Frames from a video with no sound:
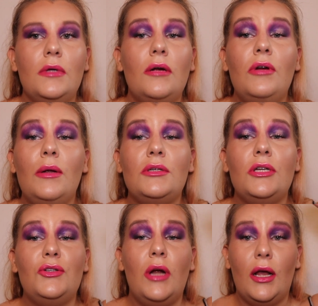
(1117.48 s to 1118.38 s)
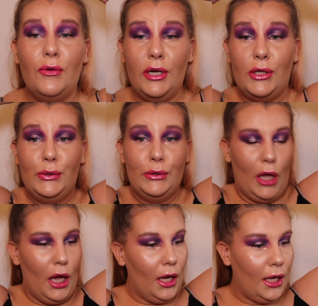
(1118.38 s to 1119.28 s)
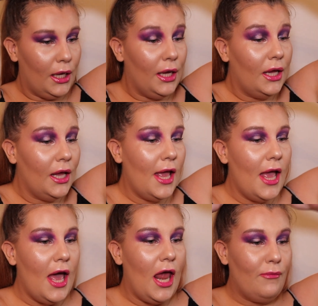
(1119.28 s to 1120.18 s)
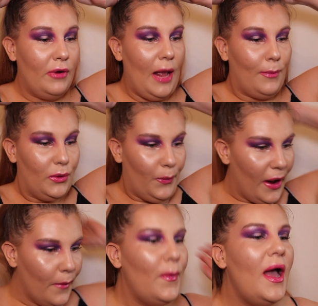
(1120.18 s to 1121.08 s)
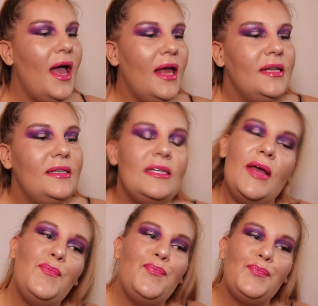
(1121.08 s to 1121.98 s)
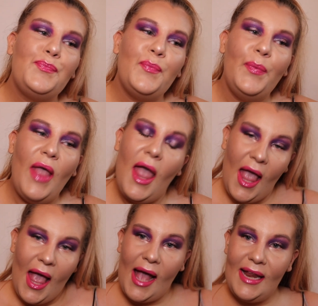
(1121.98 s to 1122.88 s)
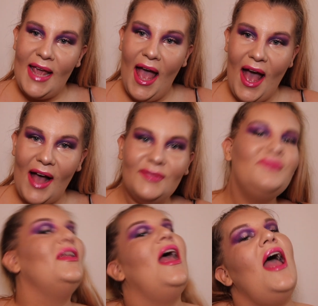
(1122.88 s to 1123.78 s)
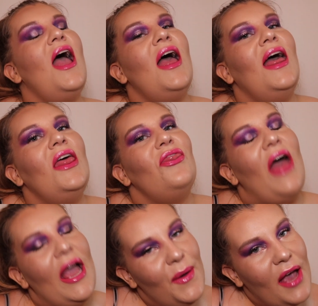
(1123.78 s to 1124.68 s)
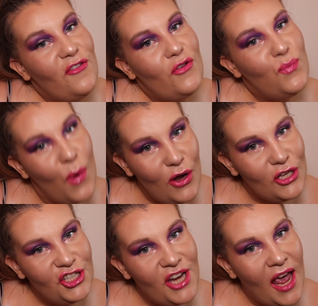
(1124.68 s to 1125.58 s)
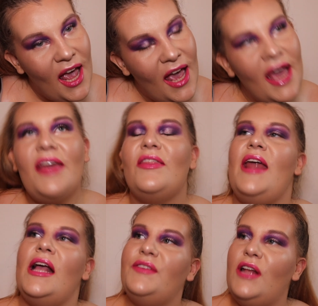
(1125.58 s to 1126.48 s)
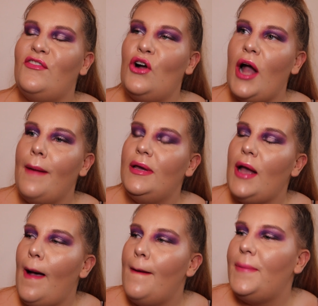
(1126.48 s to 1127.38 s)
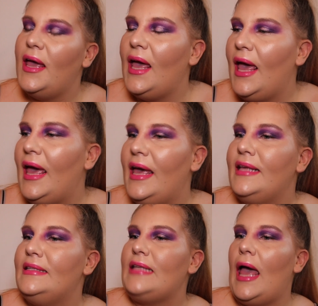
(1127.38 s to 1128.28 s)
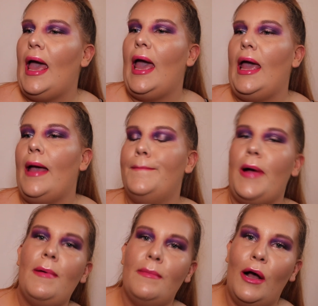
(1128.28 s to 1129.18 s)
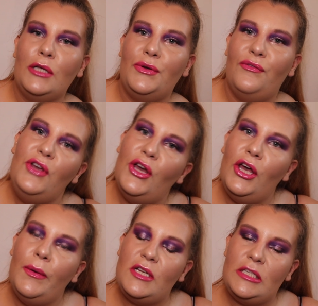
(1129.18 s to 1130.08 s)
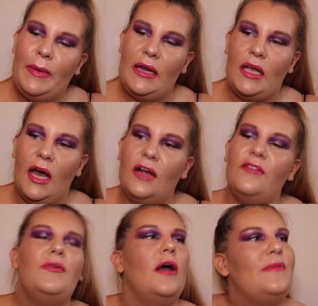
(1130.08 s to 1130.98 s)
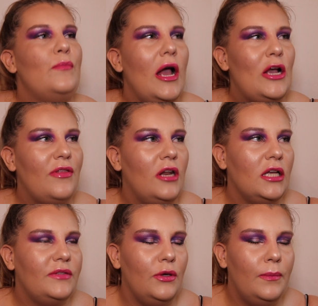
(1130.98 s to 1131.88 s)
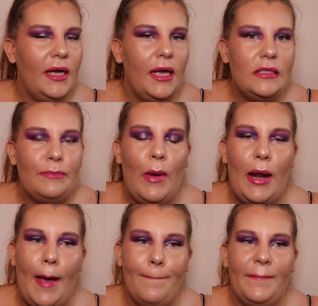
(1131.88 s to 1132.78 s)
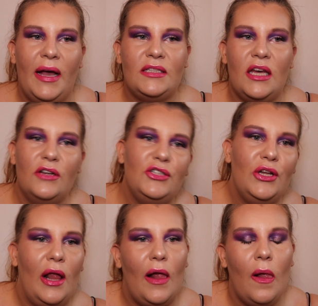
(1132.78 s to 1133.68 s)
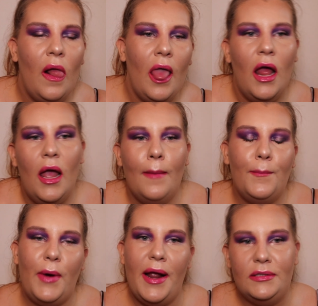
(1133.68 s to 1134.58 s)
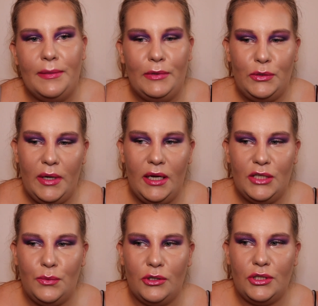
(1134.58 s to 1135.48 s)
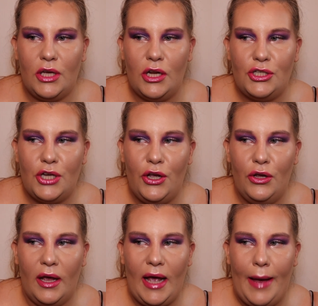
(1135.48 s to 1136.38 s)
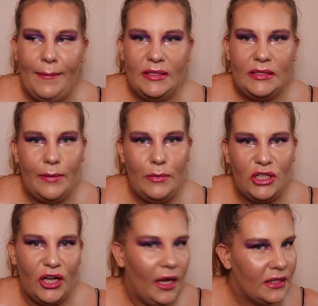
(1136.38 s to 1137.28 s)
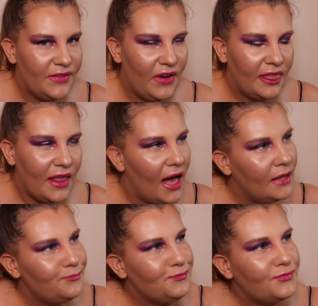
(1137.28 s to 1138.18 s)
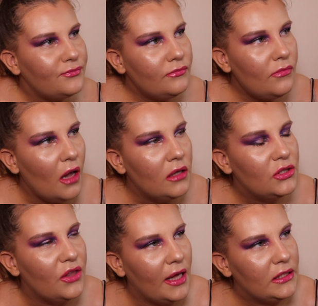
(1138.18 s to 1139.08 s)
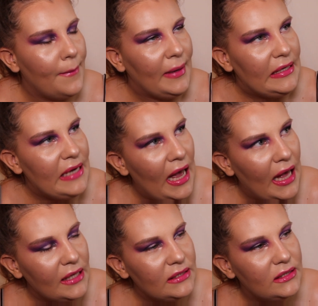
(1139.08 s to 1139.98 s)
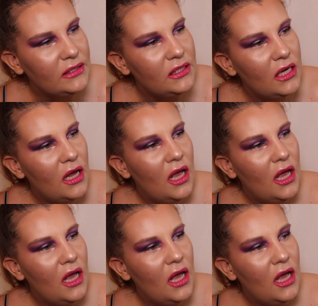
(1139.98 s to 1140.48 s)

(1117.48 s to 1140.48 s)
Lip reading: I really wanted to try like a really cool look, and I'm really happy with the way it went. And yeah, thank you again for watching. The next video I've got coming up is a bubble mask review, which has been kind of, I've been working on the last few weeks, but had to kind of do like breaks in between each one, just kind of show you like how my skin was looking and stuff like that. So that's coming next.